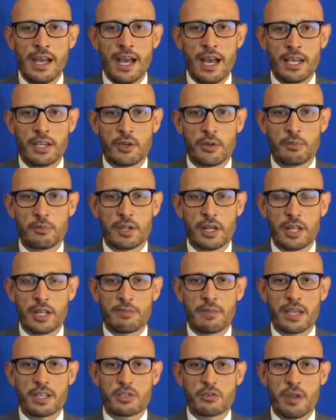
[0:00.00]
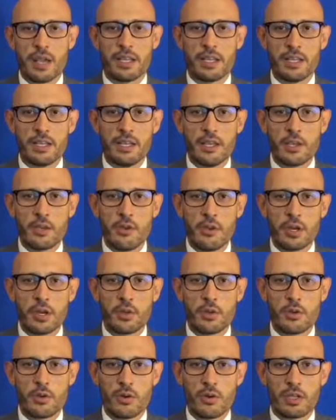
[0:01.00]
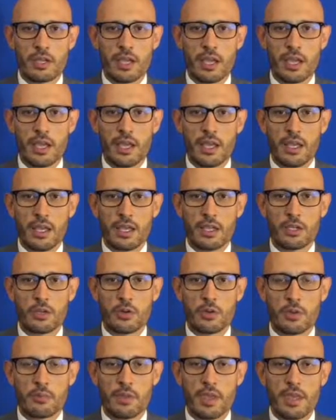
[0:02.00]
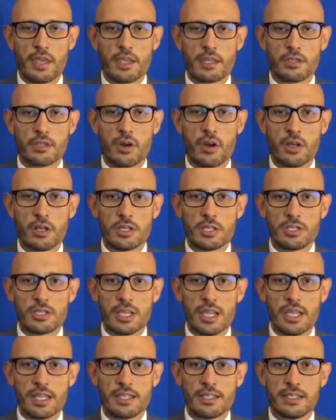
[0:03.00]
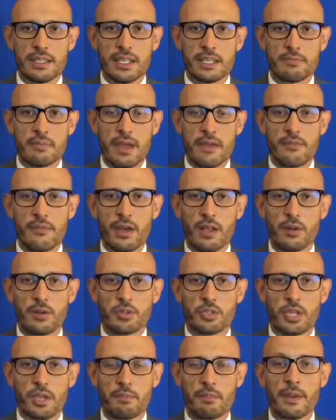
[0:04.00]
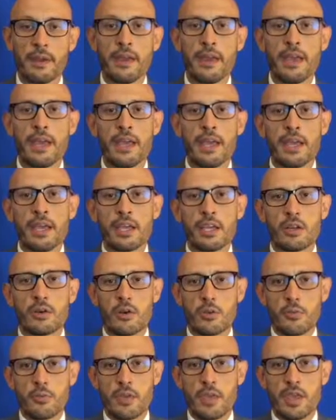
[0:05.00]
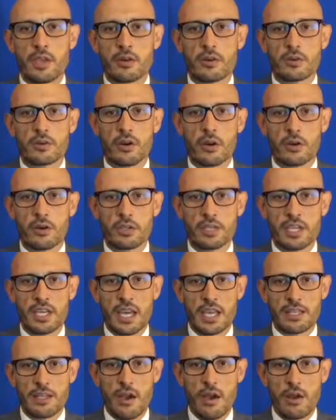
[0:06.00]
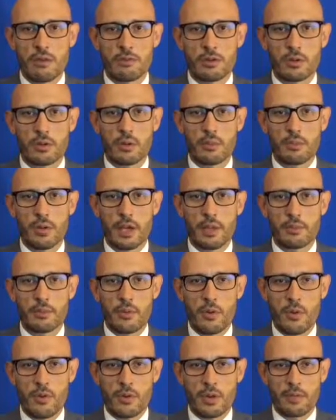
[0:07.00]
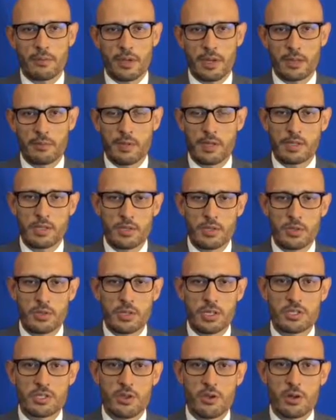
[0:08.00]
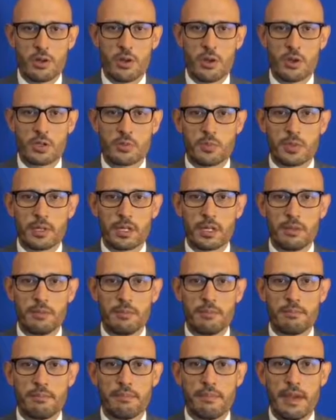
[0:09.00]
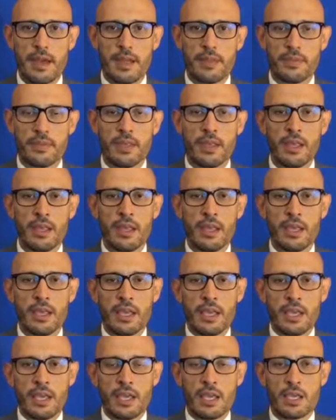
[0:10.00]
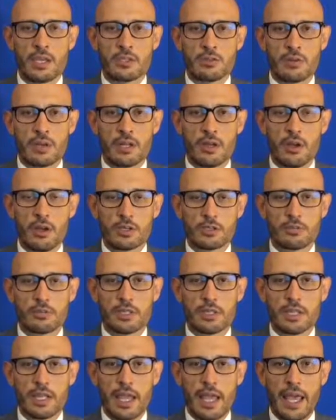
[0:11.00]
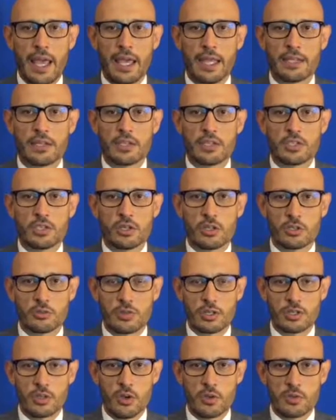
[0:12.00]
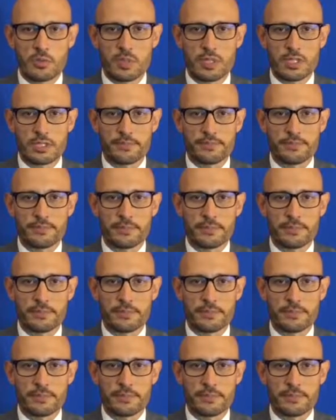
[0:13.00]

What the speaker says: I completed my training here in New York Medical College and did my fellowship in orthopedic oncology at the Harvard Combined Program at Massachusetts General Hospital, Beth Israel Hospital, and Children's Hospital.